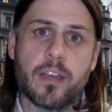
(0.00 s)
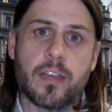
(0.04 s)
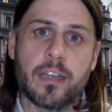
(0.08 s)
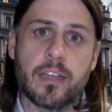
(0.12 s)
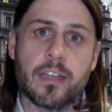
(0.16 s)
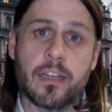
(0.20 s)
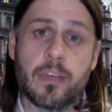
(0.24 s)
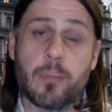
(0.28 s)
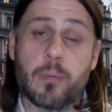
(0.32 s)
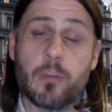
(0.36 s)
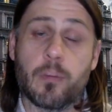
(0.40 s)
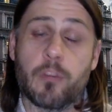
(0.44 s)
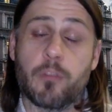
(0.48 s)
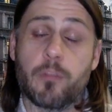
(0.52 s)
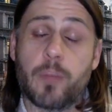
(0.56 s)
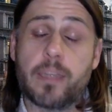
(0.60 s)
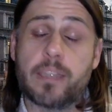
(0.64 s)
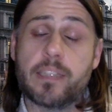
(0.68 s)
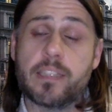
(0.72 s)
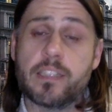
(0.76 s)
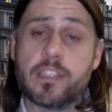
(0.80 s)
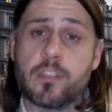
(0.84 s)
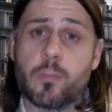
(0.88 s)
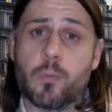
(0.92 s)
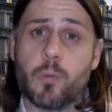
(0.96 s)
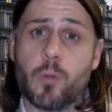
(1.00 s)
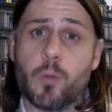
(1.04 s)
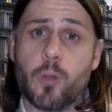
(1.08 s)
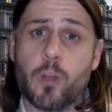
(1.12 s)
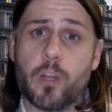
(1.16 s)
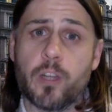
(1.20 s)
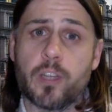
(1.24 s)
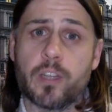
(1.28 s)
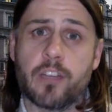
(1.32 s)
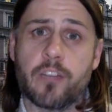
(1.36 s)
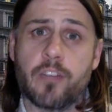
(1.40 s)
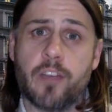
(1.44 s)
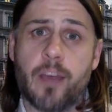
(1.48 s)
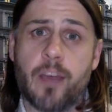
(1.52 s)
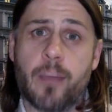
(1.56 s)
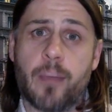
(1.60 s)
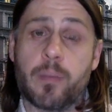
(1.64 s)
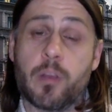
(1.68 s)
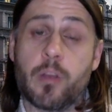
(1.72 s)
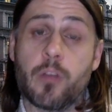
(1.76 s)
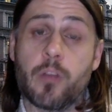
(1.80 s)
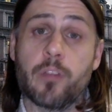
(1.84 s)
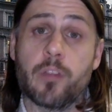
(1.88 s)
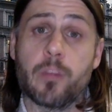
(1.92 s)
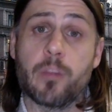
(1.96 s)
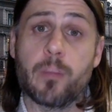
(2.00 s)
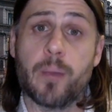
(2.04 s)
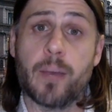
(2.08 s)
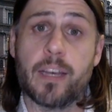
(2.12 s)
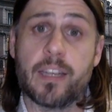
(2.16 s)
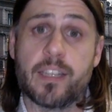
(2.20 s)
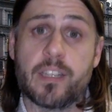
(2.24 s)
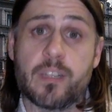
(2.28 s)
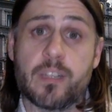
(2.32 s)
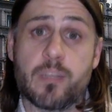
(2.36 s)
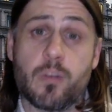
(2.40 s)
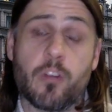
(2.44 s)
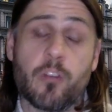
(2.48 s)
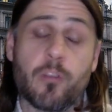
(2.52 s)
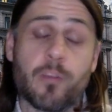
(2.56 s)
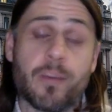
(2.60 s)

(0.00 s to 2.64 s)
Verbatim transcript: a number of pieces of work that have happened over the past twelve